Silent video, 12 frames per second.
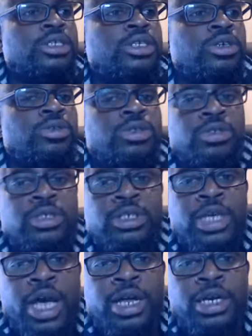social
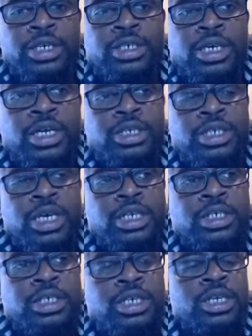status and
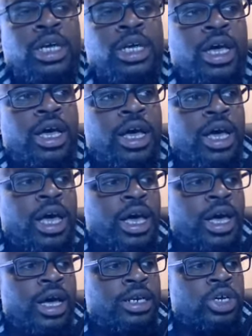station
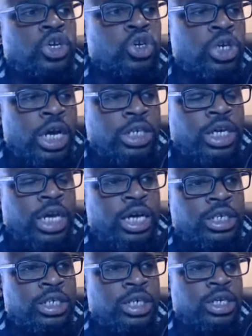and good
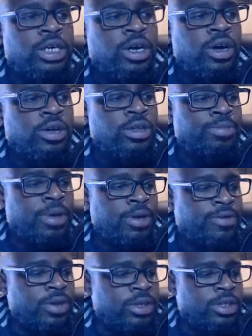education and all the
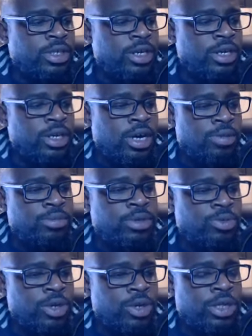benefits that
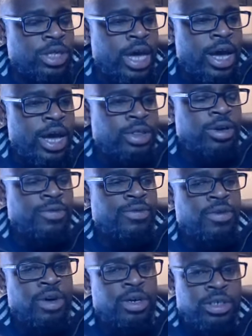comes with that.
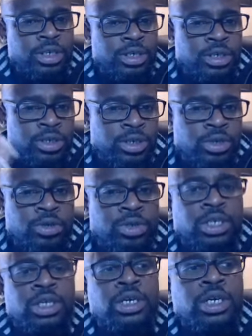Therefore, it's a
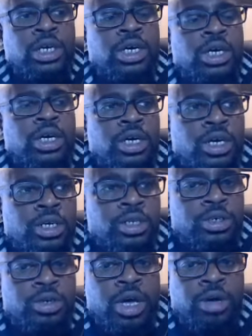duty
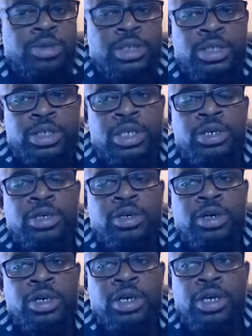to help
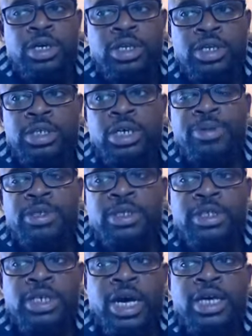steer the ship of
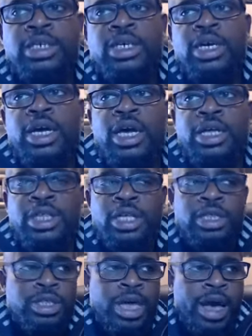society. I
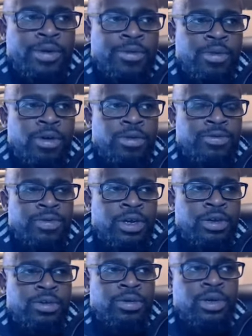think that
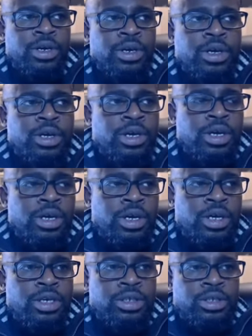worldview
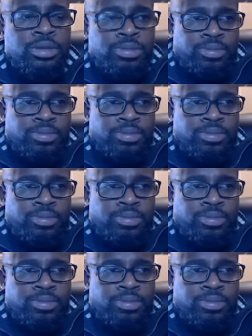is,